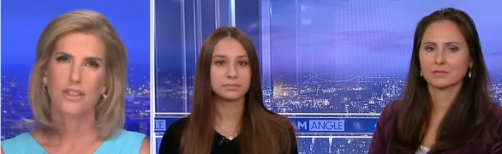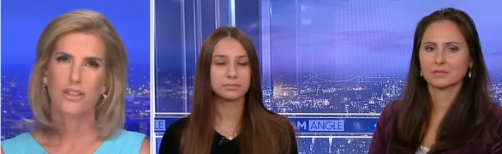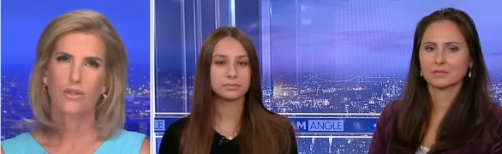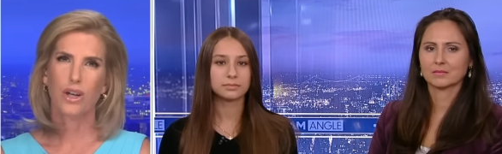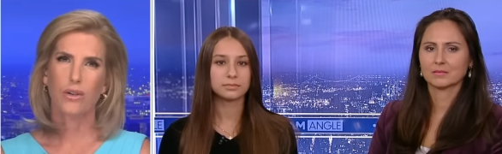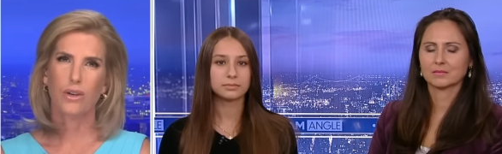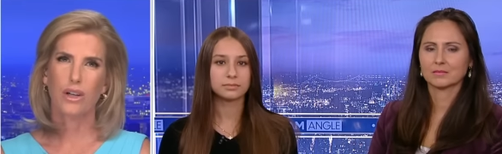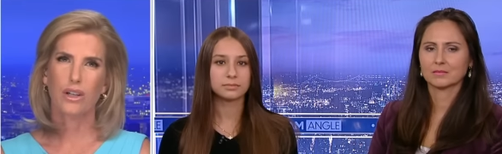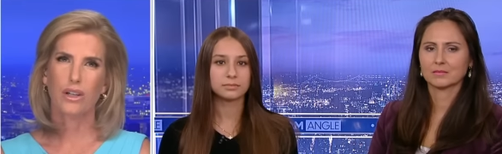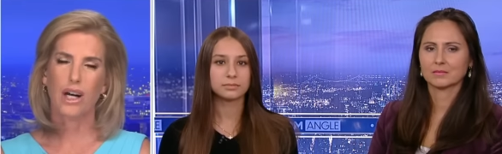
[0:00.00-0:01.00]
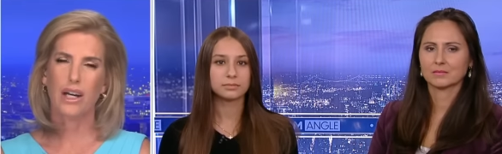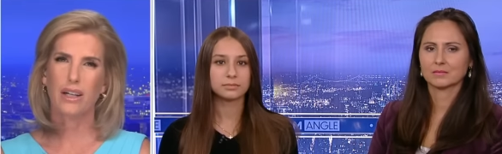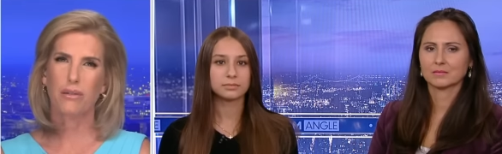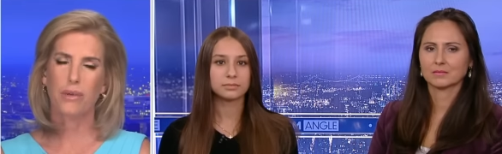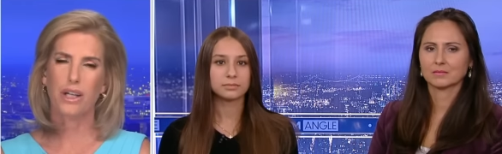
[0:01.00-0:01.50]
Speaker 1: Well, how
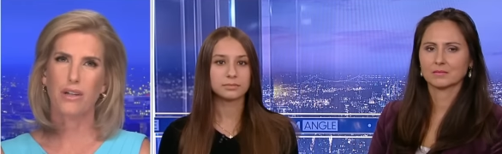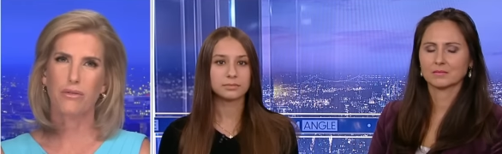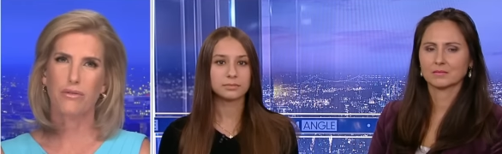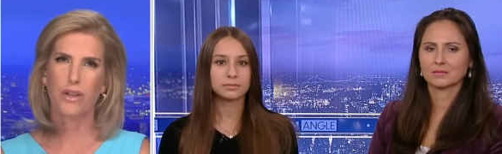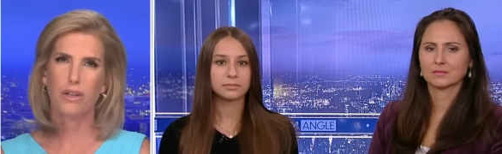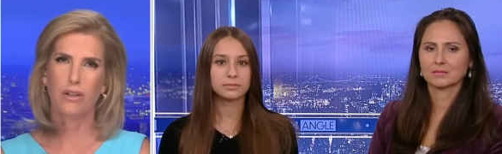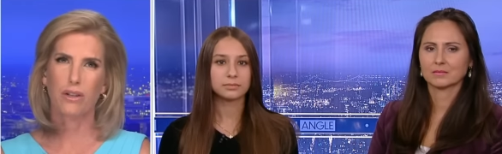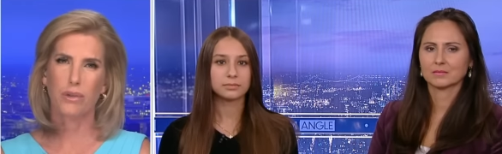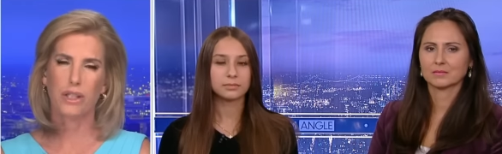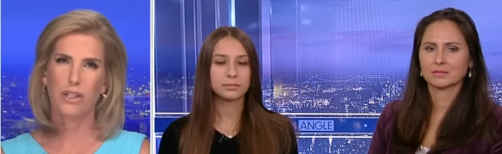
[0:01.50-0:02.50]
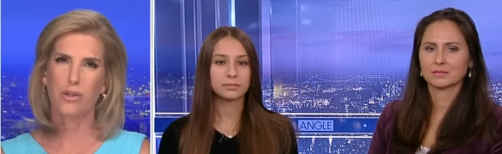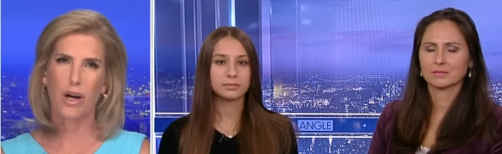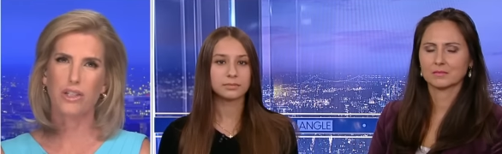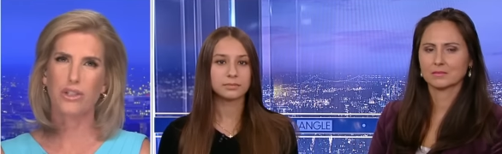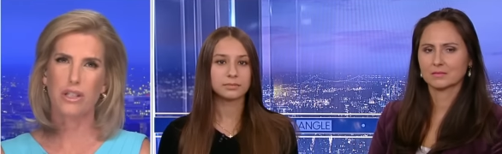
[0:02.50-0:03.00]
did it make you feel? I mean, did you
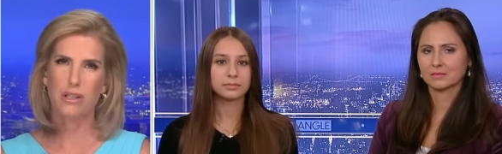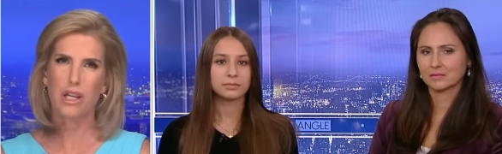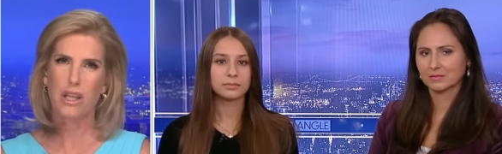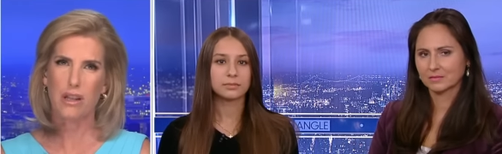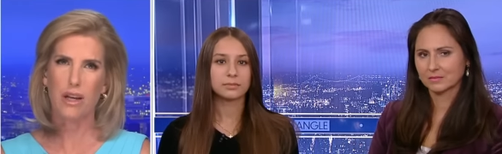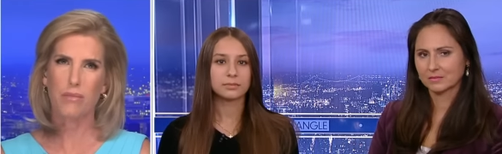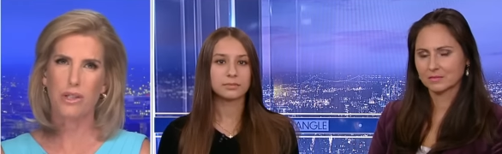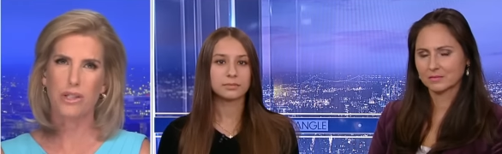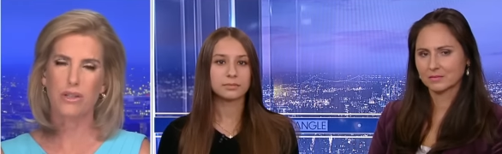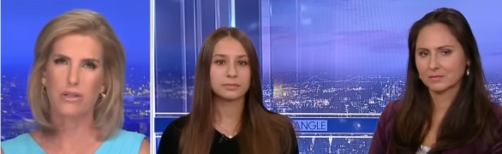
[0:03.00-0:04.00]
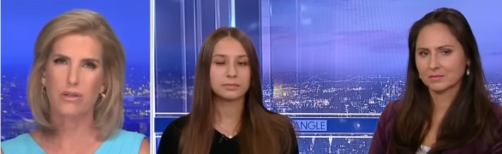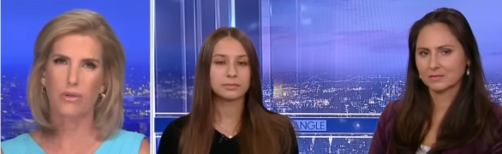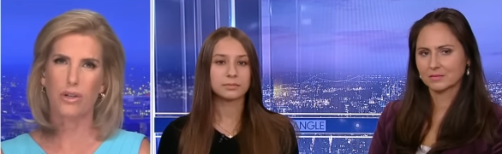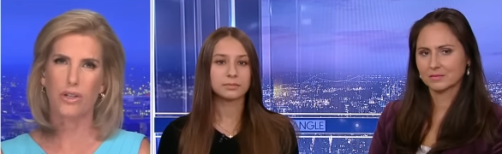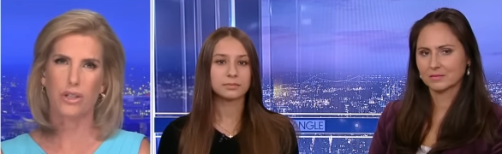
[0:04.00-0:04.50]
actually see the images
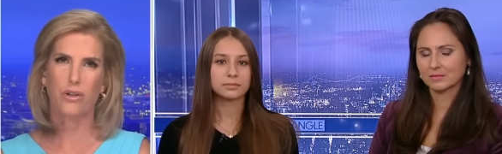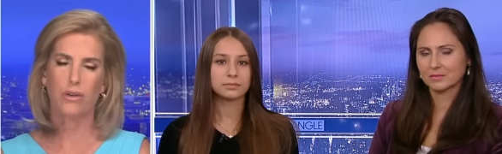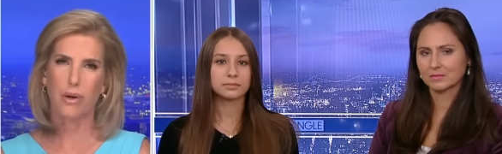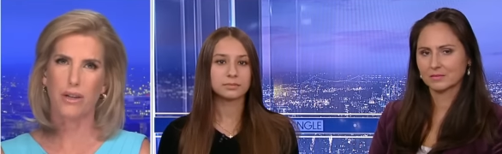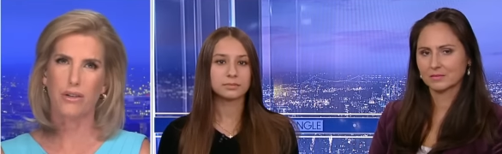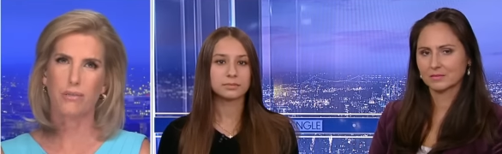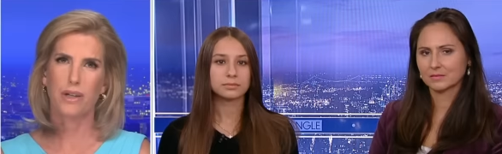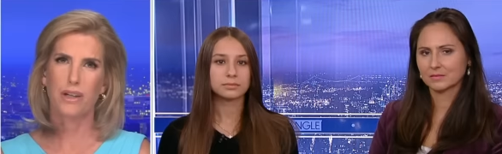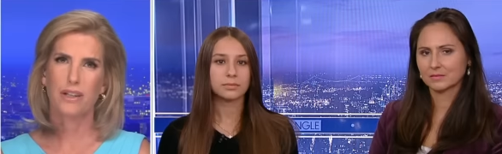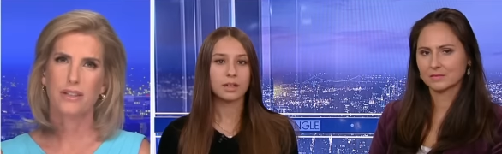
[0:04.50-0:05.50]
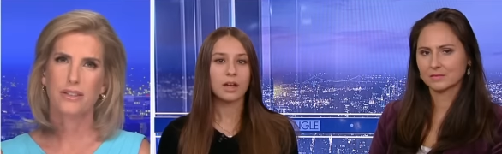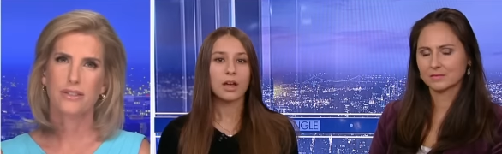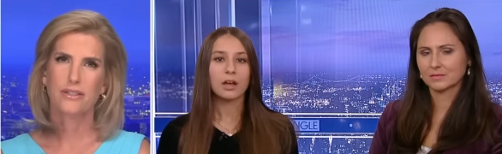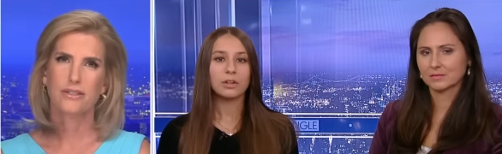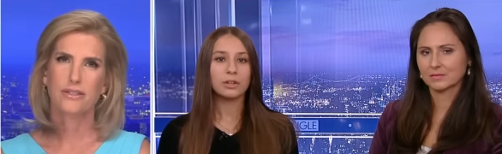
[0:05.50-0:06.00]
or you just heard about them?
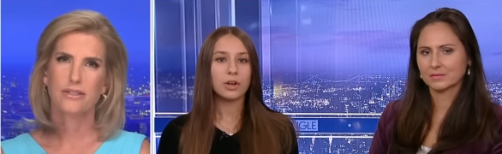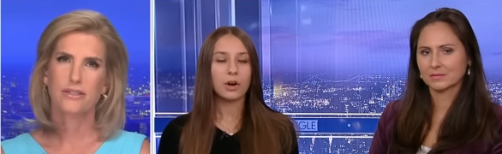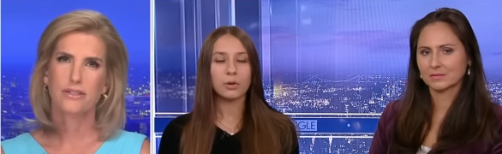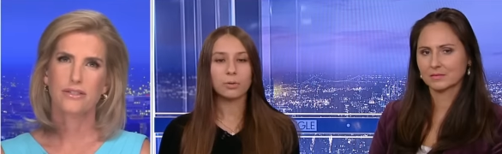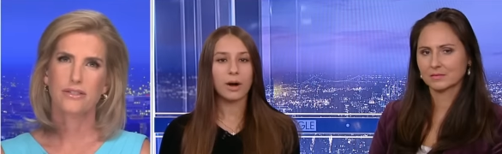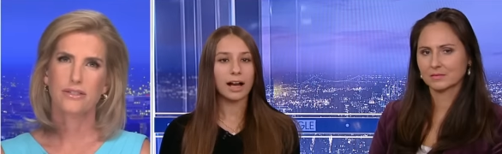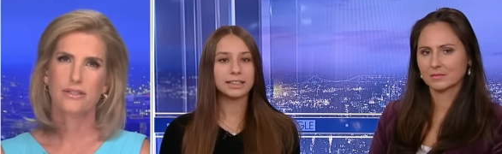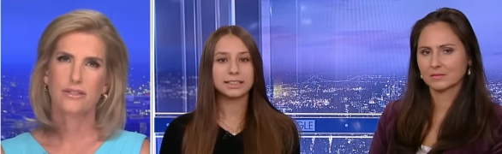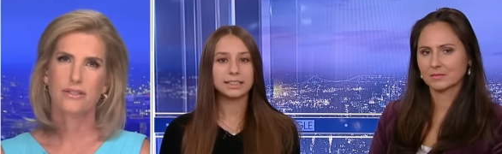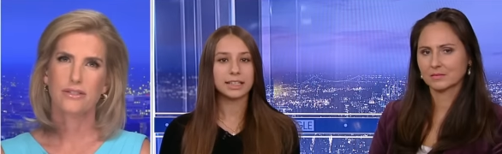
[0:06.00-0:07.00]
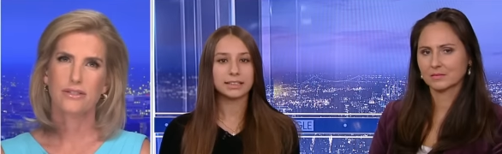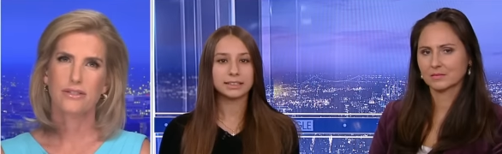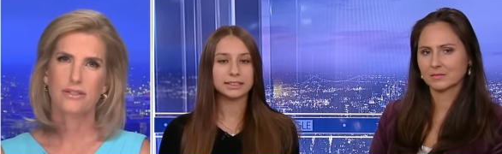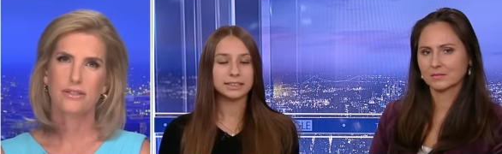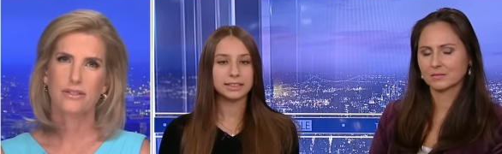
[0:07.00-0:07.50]
Speaker 2: No, I didn't get
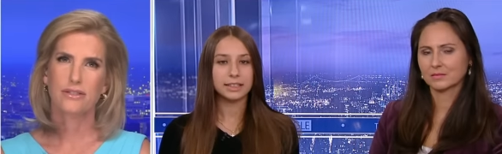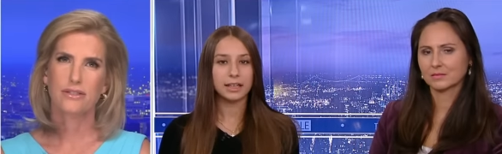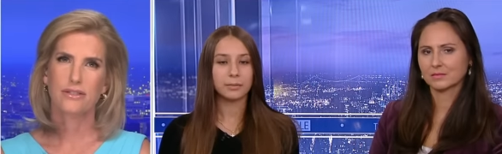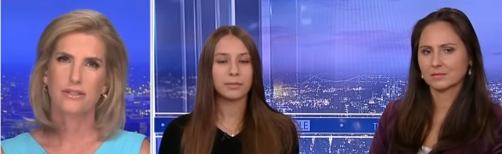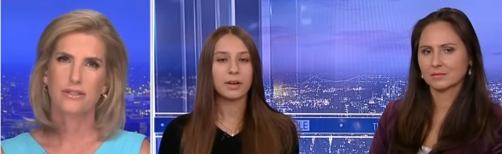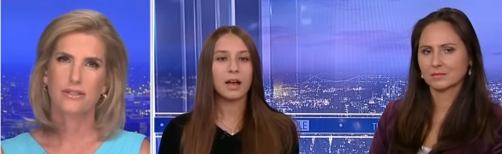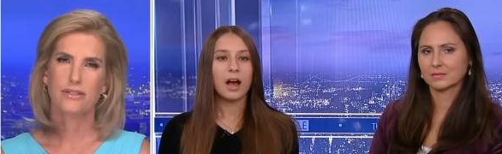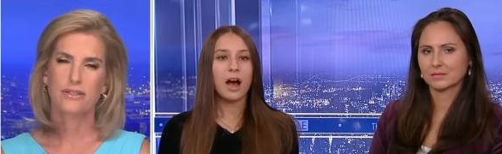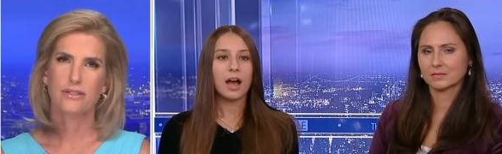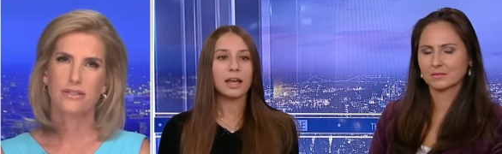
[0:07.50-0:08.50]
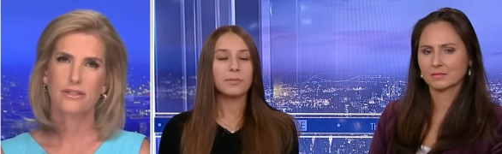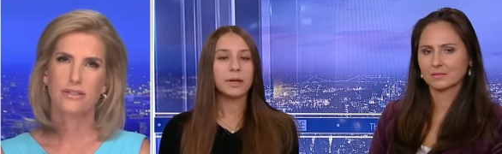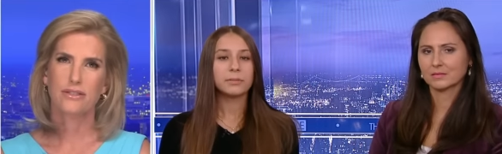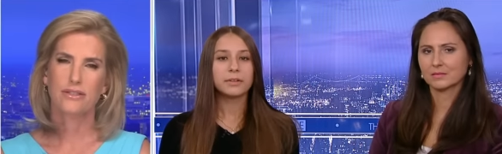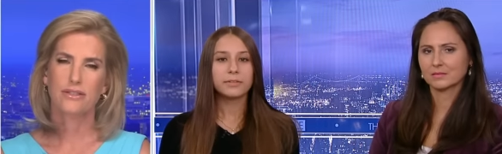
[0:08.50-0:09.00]
to see them. It
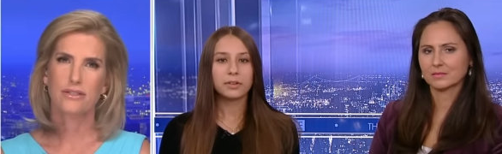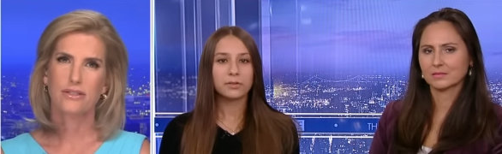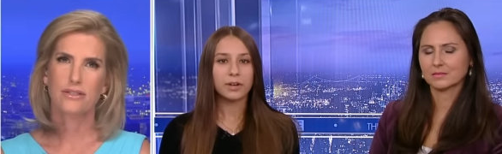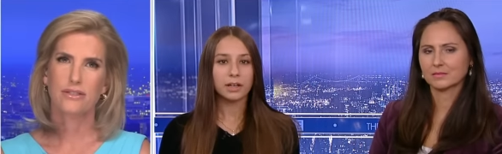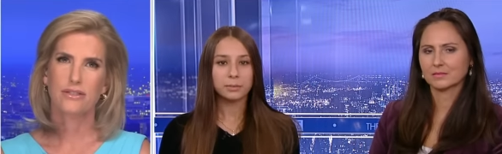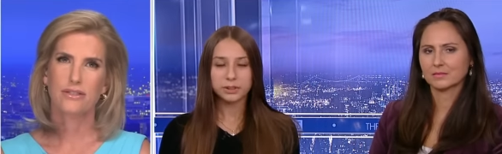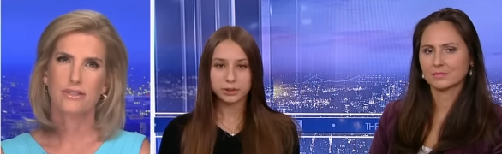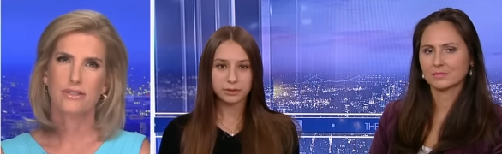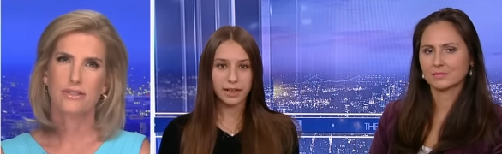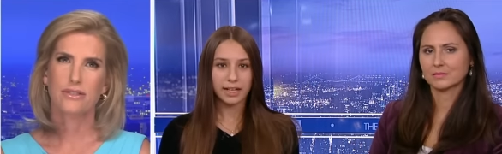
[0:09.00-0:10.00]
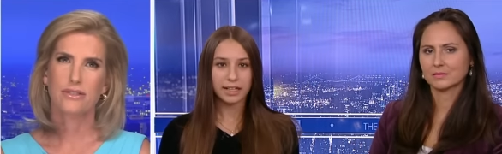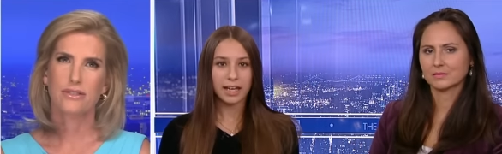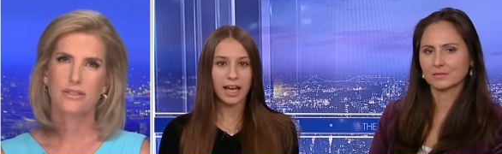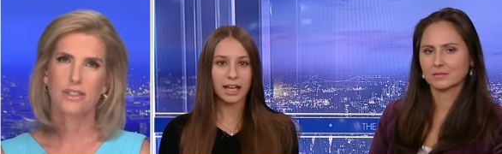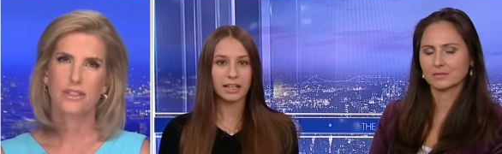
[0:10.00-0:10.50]
made me feel very
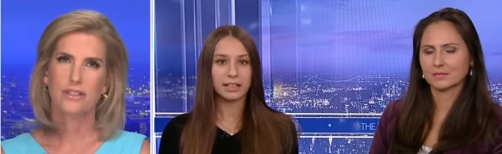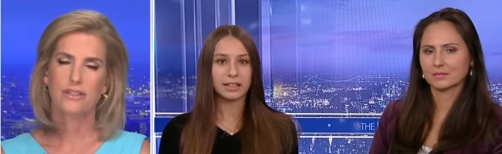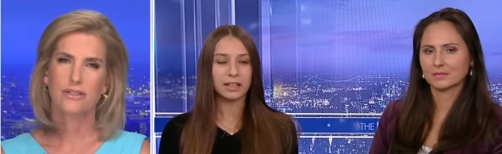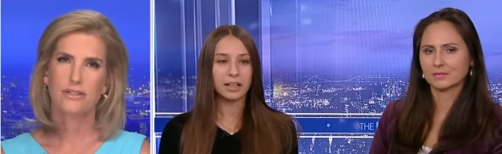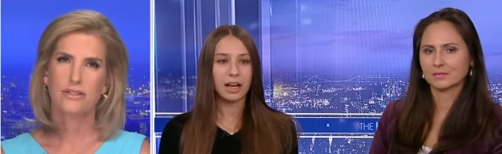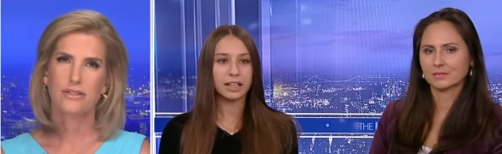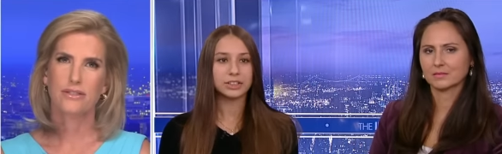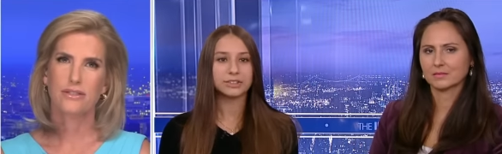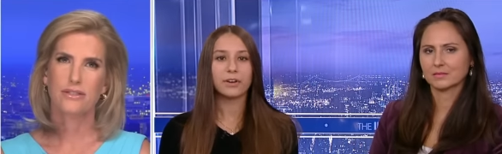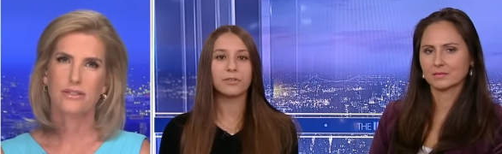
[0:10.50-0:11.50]
betrayed, and I just felt